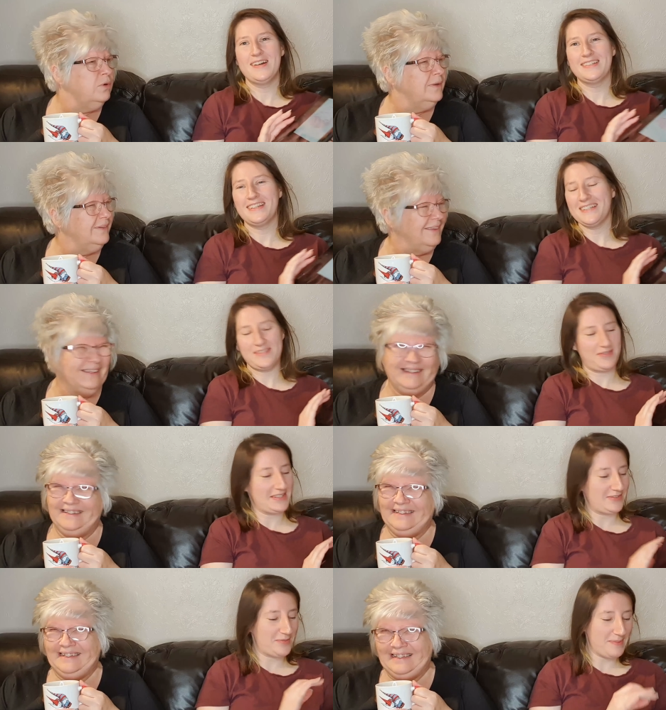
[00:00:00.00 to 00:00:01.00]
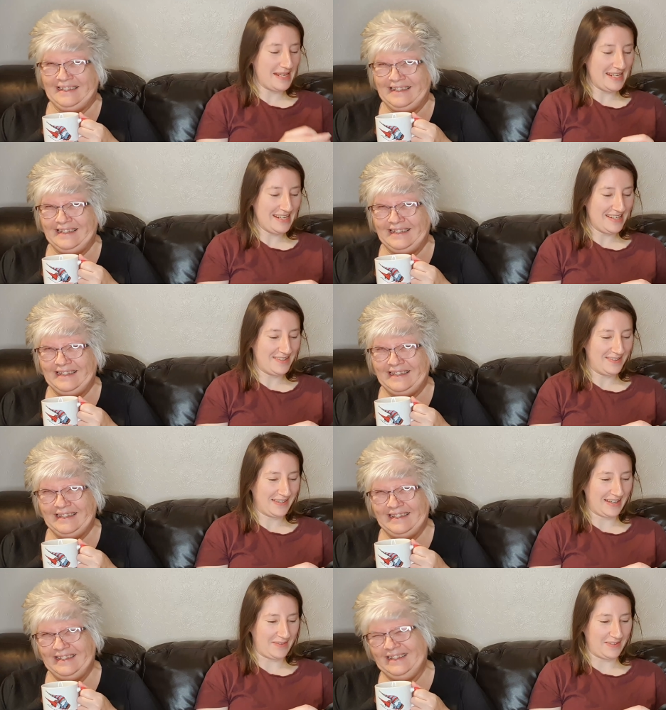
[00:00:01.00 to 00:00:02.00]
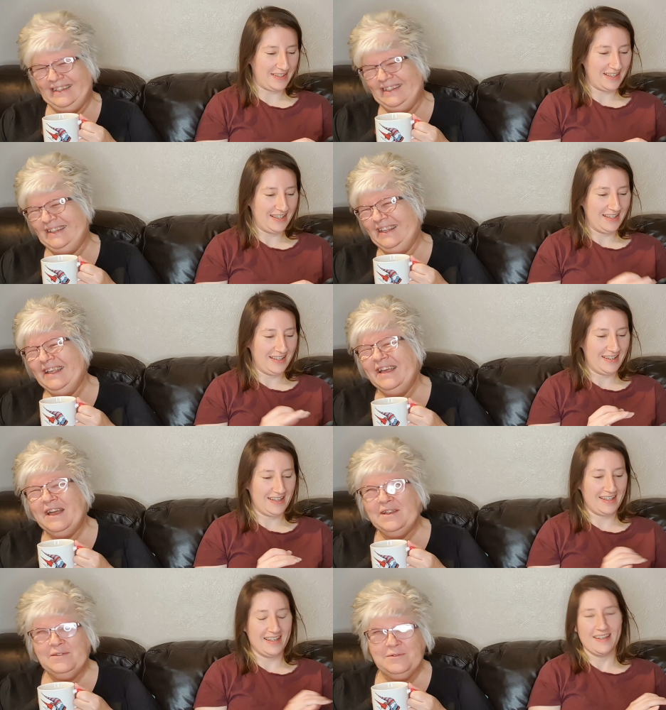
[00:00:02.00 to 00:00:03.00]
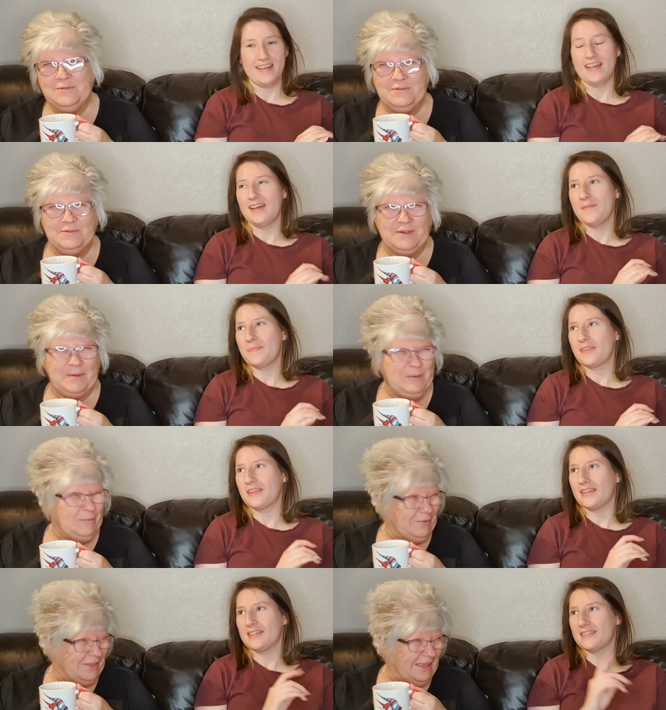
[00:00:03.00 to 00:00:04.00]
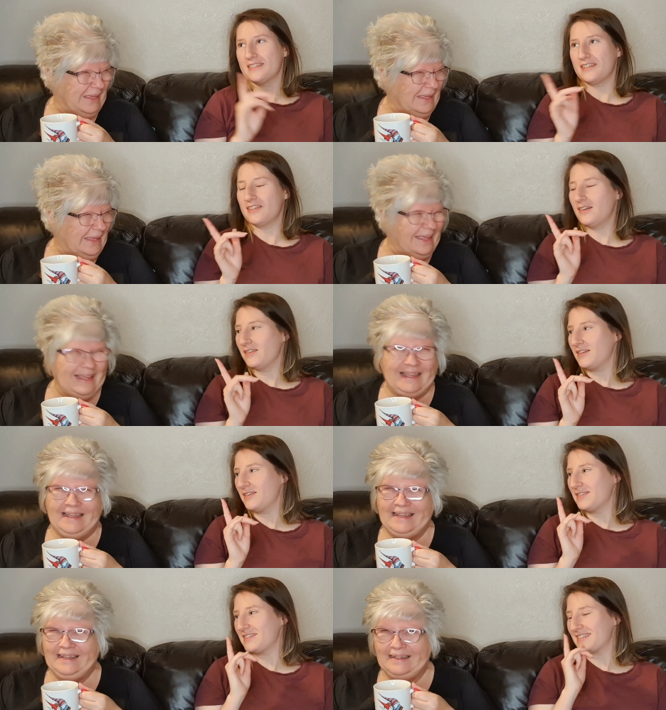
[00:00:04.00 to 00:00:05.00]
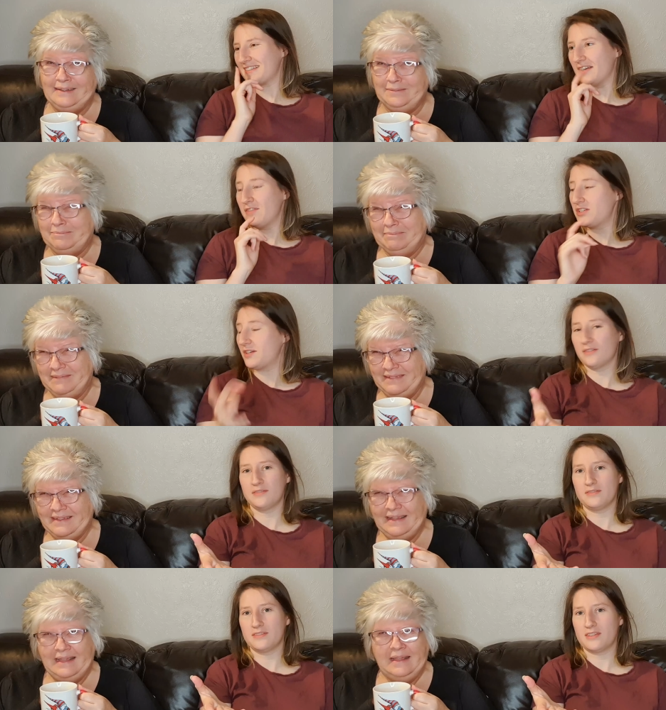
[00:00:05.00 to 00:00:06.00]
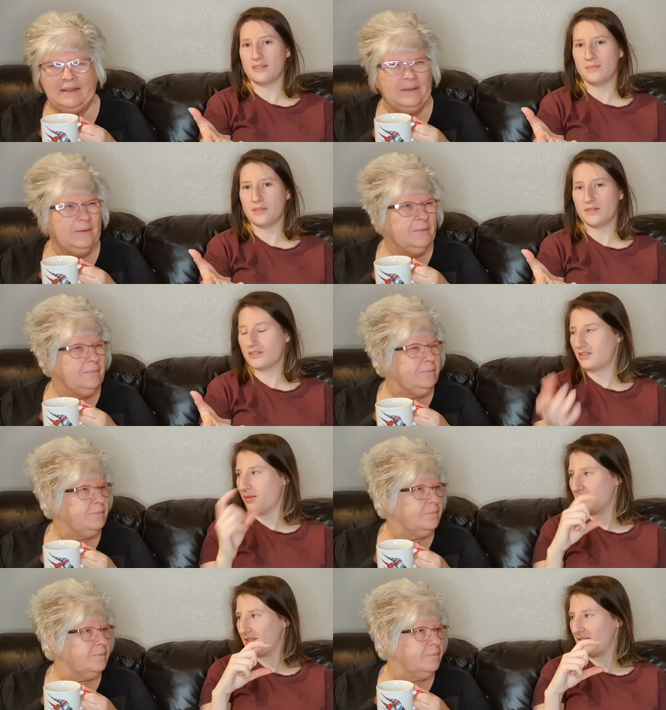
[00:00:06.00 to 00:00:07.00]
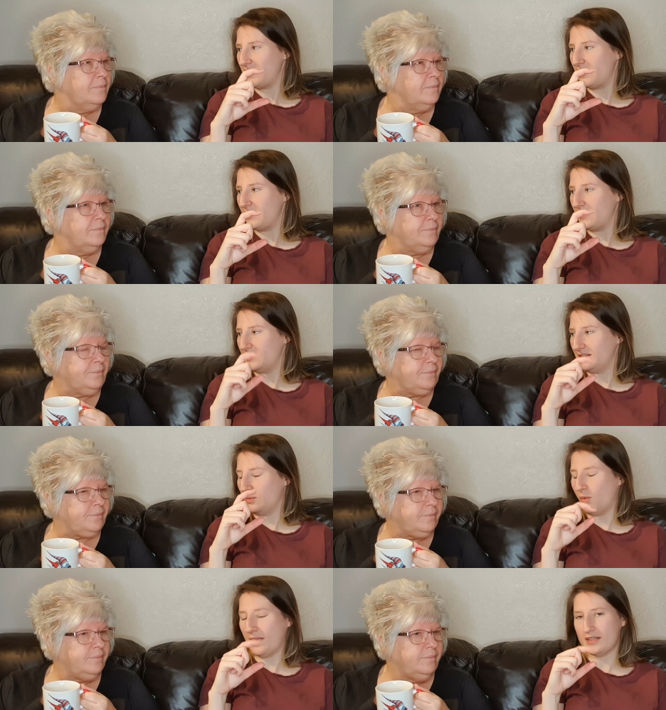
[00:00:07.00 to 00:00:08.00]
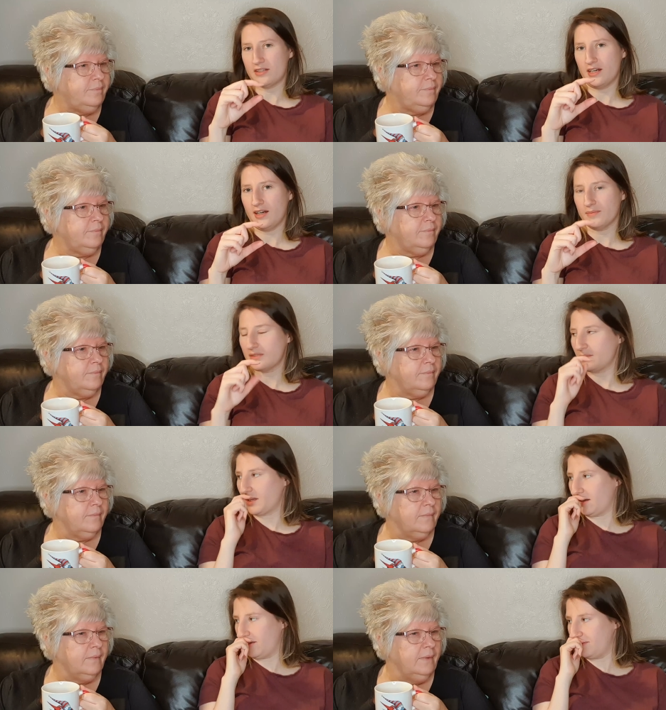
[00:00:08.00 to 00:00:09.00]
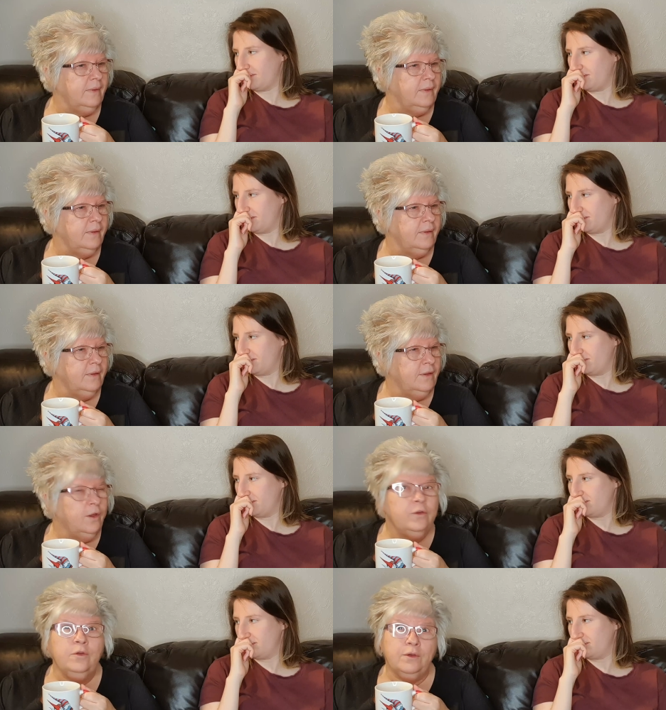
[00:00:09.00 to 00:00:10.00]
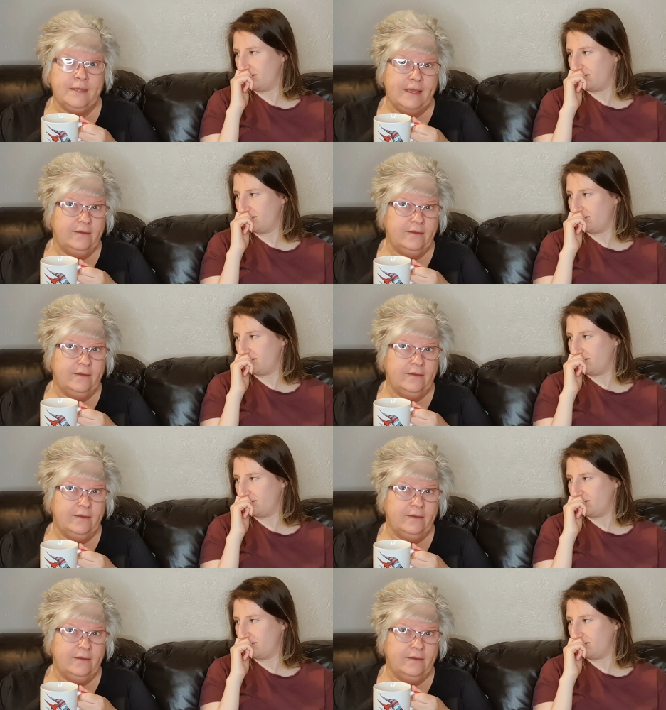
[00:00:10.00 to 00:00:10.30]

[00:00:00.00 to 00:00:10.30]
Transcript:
Speaker 1: no. That's for, it's for me. You don't get one. Right. I do. I'm your mother. So you know those? Have you shown them those Tomte little white charms that we got?
Speaker 2: Not yet,